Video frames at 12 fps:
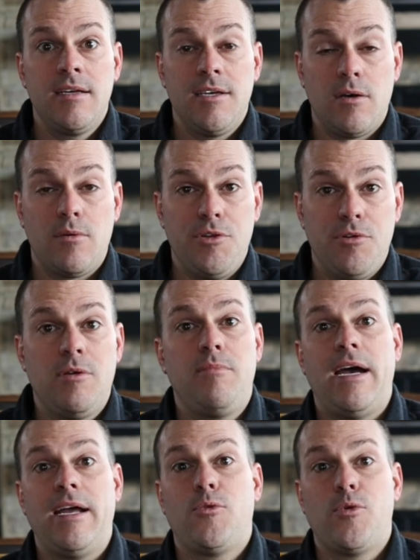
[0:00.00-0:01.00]
when you
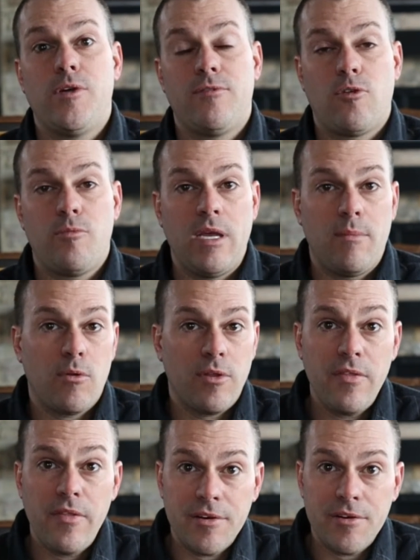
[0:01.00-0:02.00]
combine 3 or 4 people
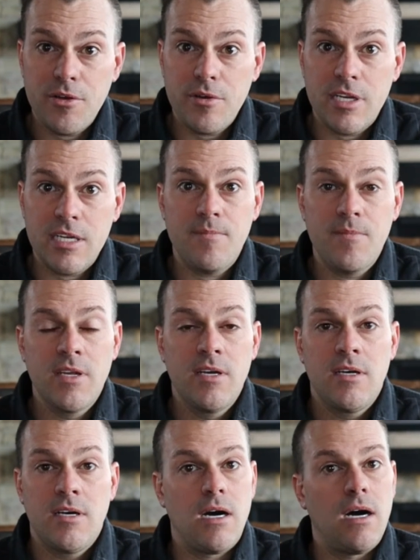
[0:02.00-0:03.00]
in there doing it,
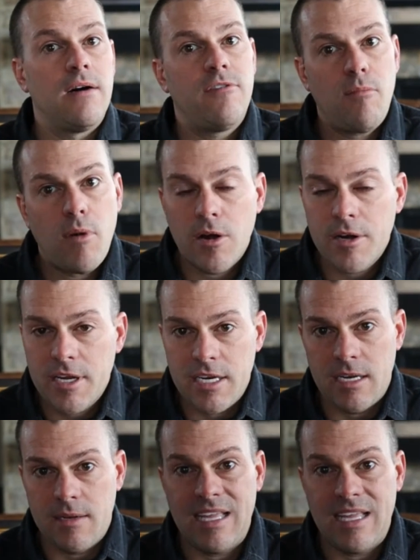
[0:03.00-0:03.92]
of marketing.